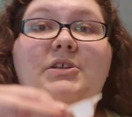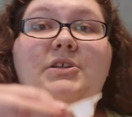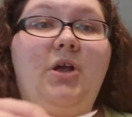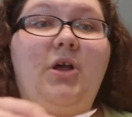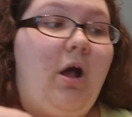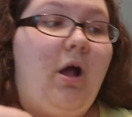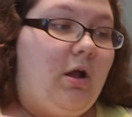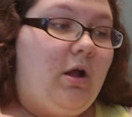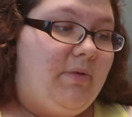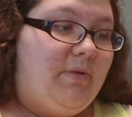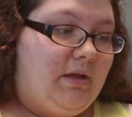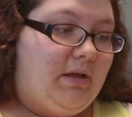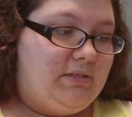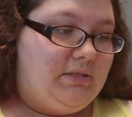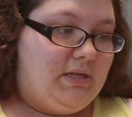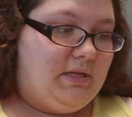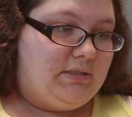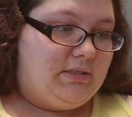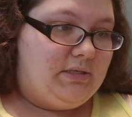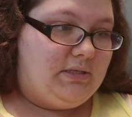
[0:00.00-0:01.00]
talk about, so
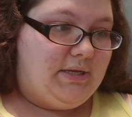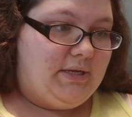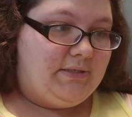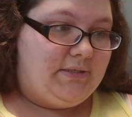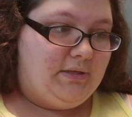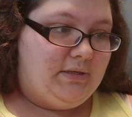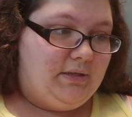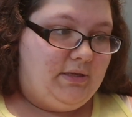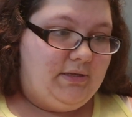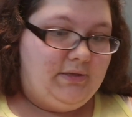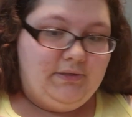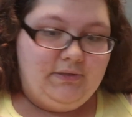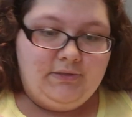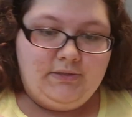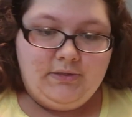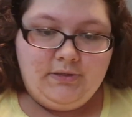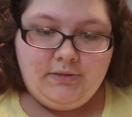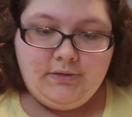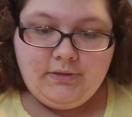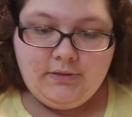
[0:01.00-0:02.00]
that's nice at
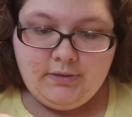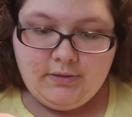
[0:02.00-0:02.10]
least.